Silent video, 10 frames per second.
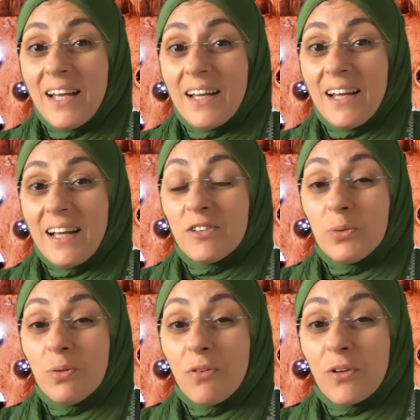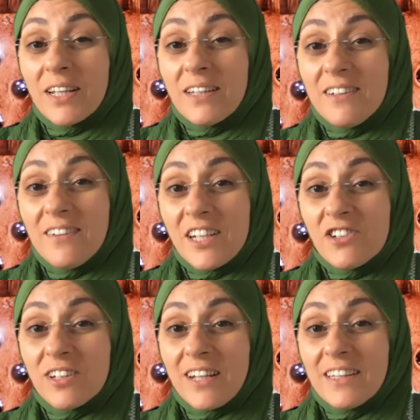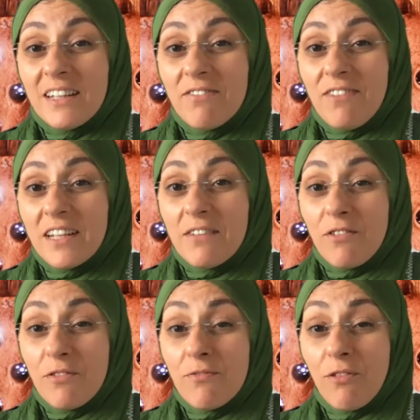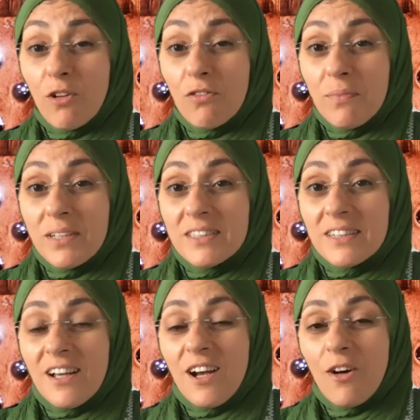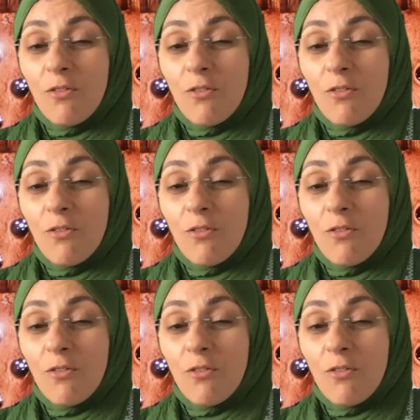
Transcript: a tool for integration and effective involvement